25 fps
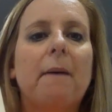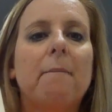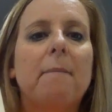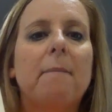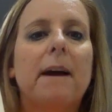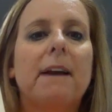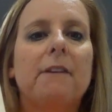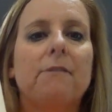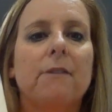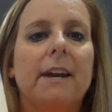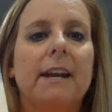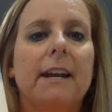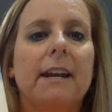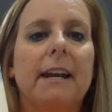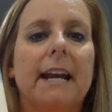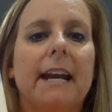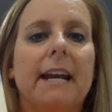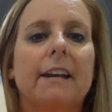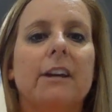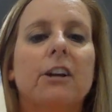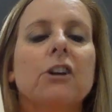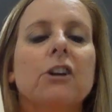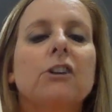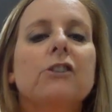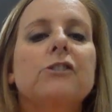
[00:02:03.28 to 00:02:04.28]
out my
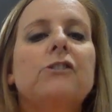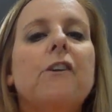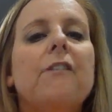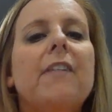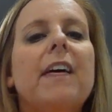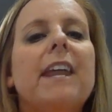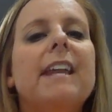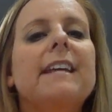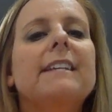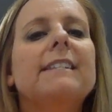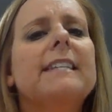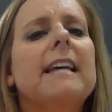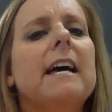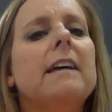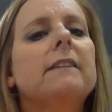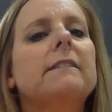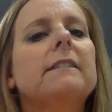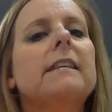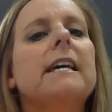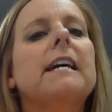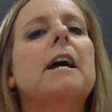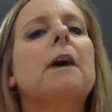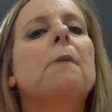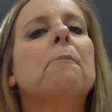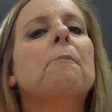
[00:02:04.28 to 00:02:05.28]
reading so that it sounds
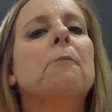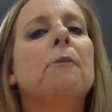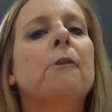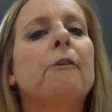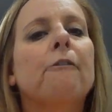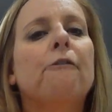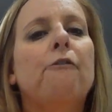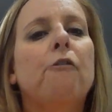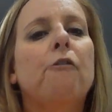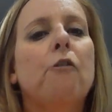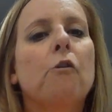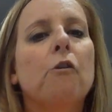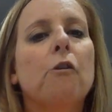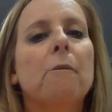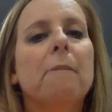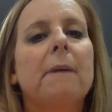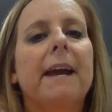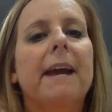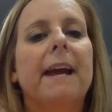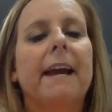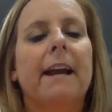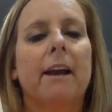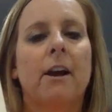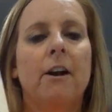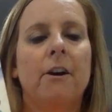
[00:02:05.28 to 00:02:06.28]
like I'm
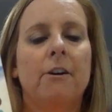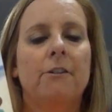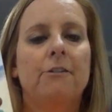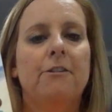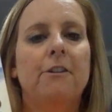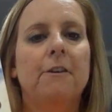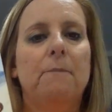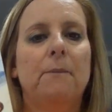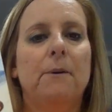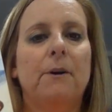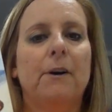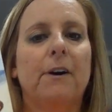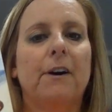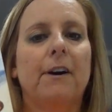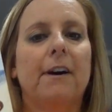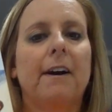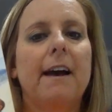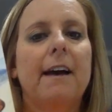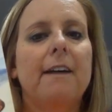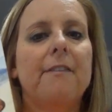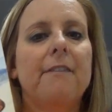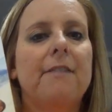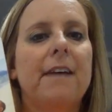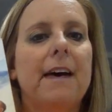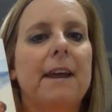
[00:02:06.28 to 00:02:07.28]
performing the book
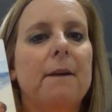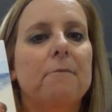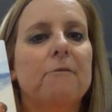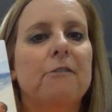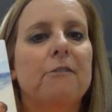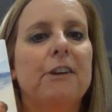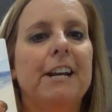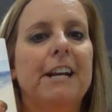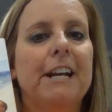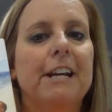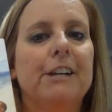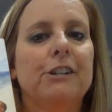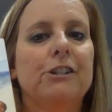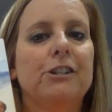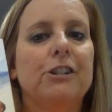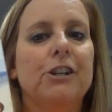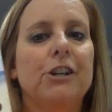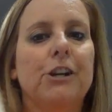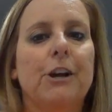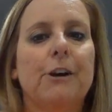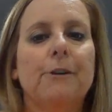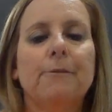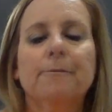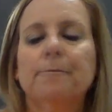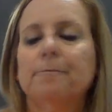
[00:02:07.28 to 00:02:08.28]
that I'm reading to
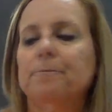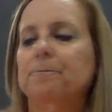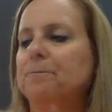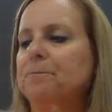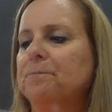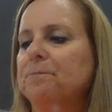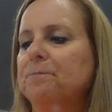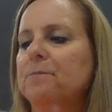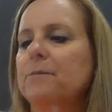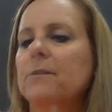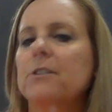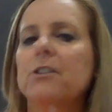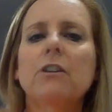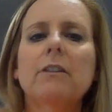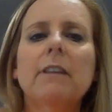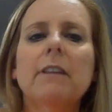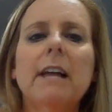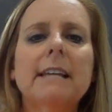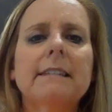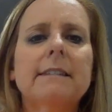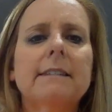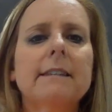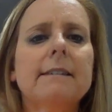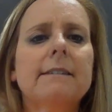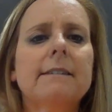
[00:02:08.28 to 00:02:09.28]
you. So
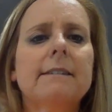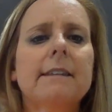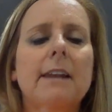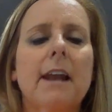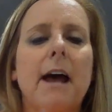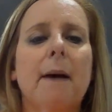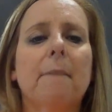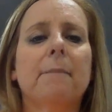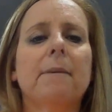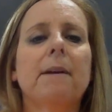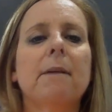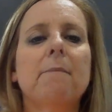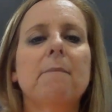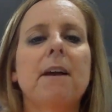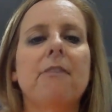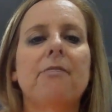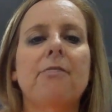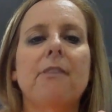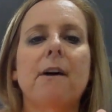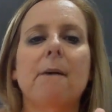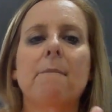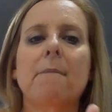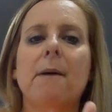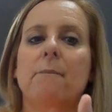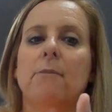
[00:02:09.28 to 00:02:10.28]
let's listen up. Give me a
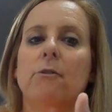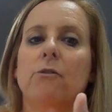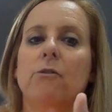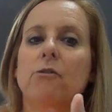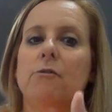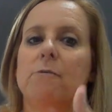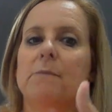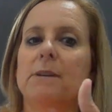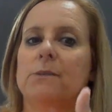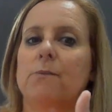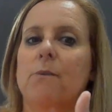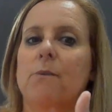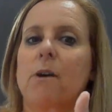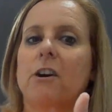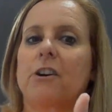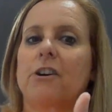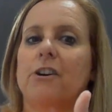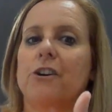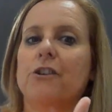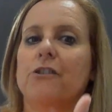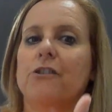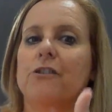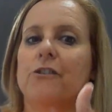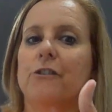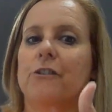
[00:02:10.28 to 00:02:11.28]
thumb up. Oh, Miss Walker,
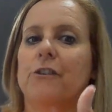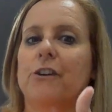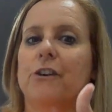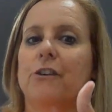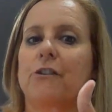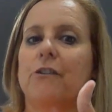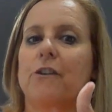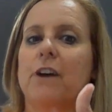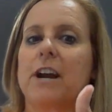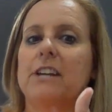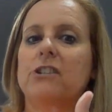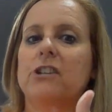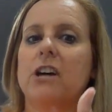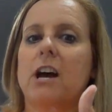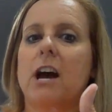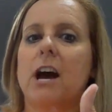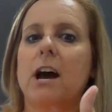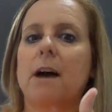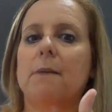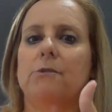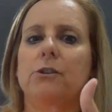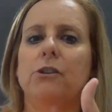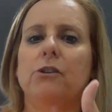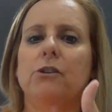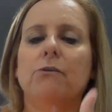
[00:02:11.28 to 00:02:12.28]
you're doing a great
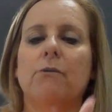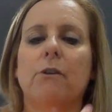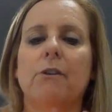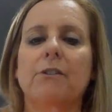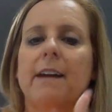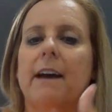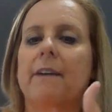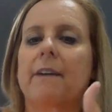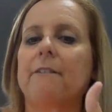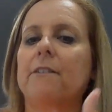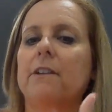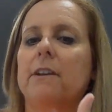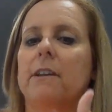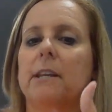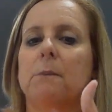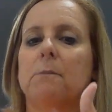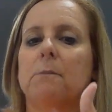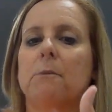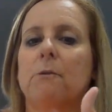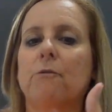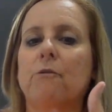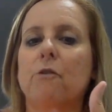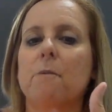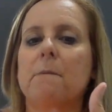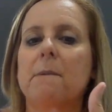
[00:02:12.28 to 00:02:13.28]
job. You are definitely
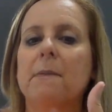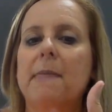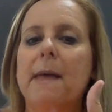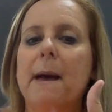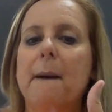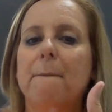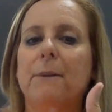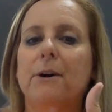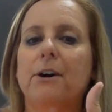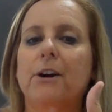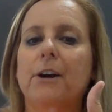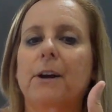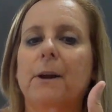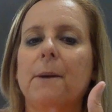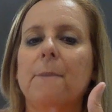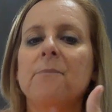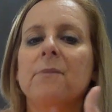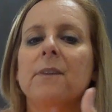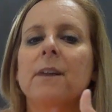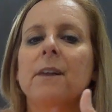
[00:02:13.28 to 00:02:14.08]
performing that book.